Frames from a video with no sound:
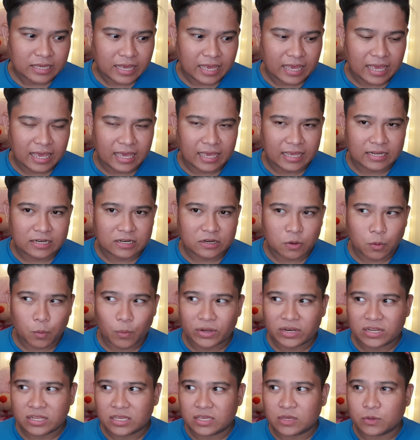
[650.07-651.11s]
And
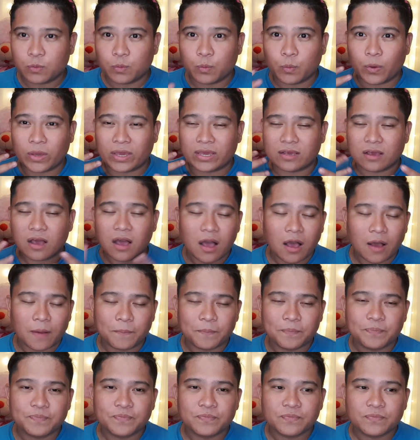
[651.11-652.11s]
when he wake up,